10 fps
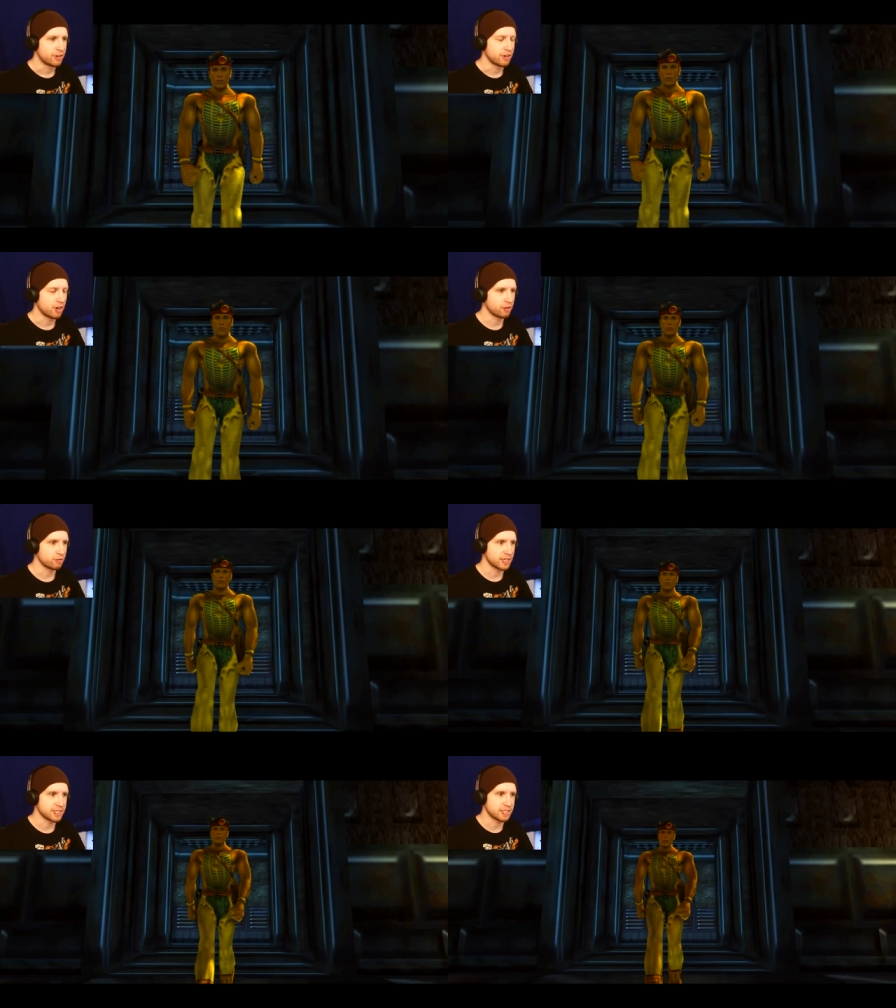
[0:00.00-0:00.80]
Not
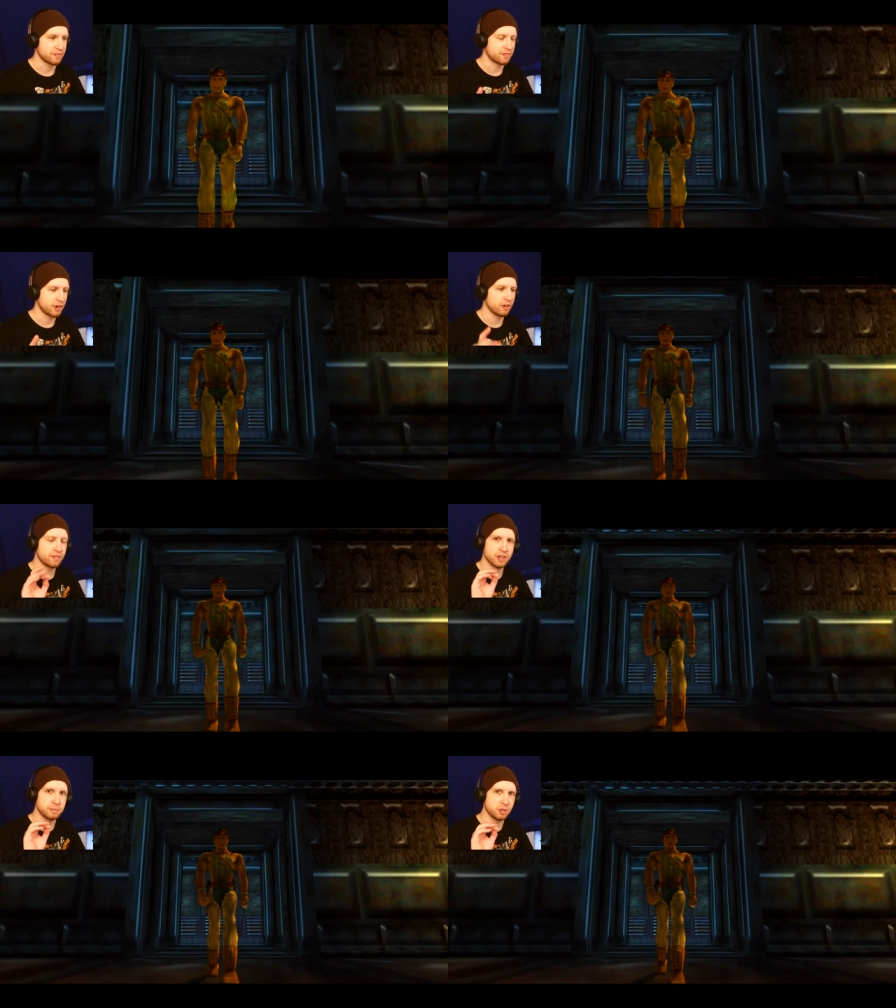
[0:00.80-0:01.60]
only is it very,
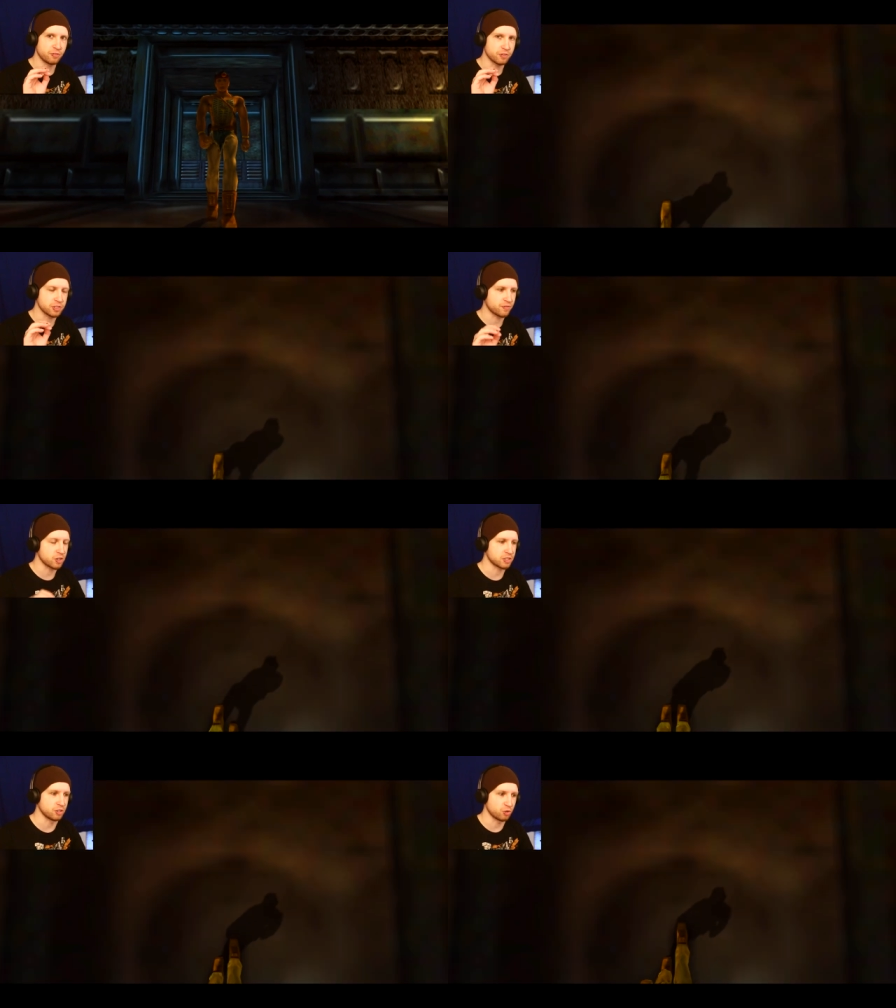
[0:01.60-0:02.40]
very beautiful as
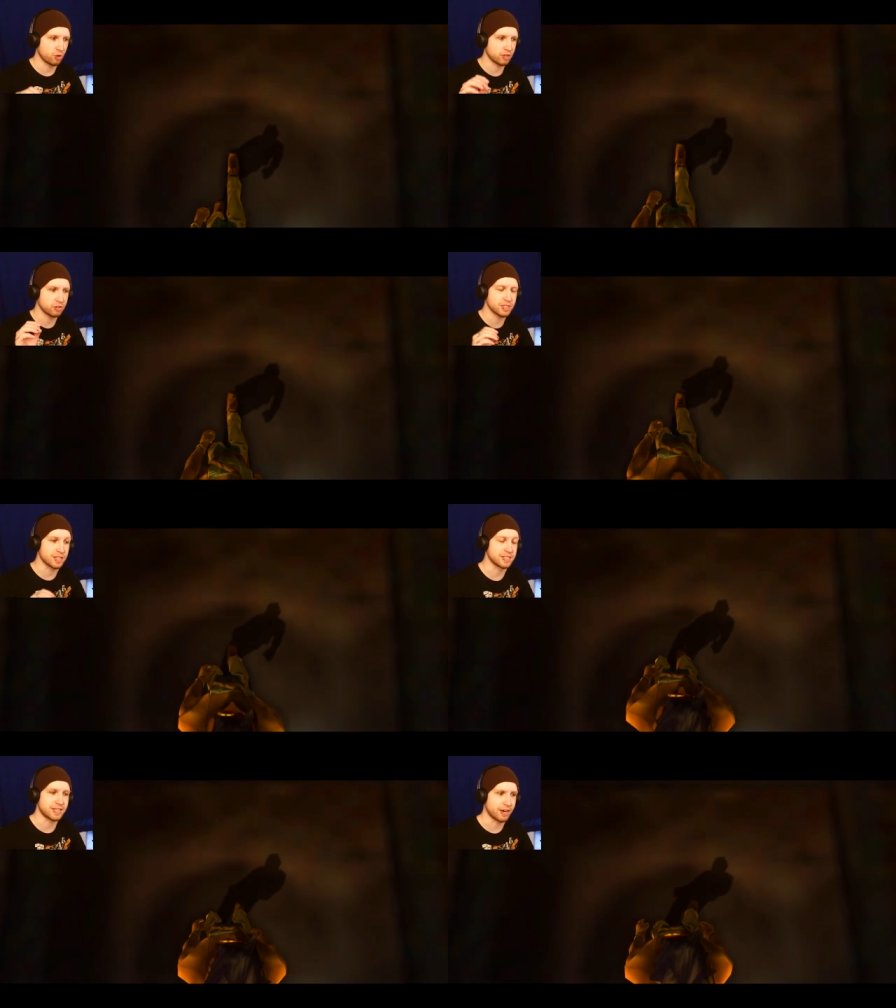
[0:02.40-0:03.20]
far as the lore goes
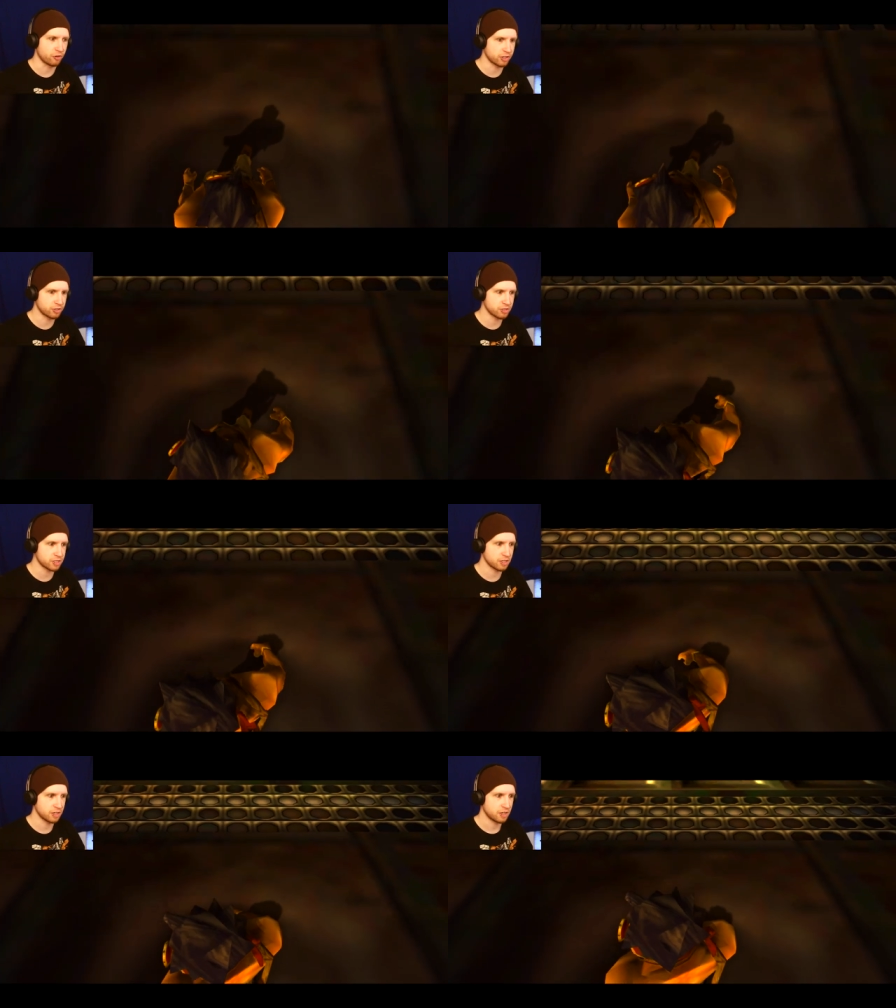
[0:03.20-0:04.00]
and these characters,